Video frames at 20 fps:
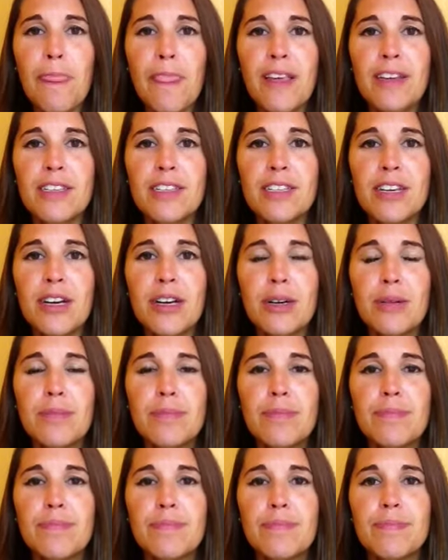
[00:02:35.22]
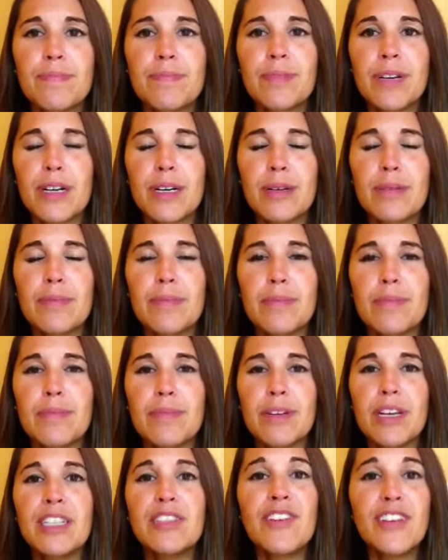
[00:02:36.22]
some um,
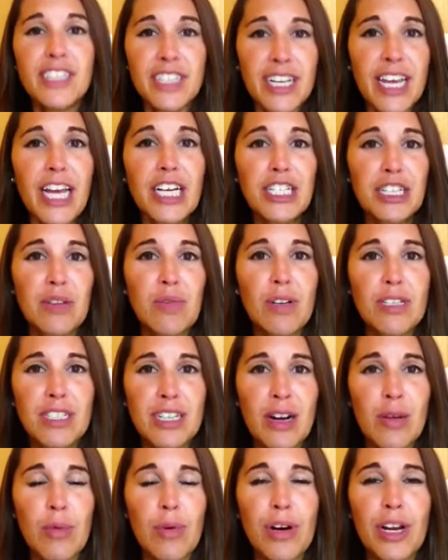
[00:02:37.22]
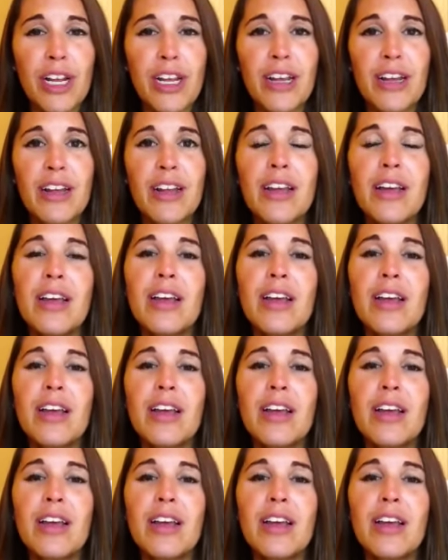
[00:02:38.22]
investigation of what's not working.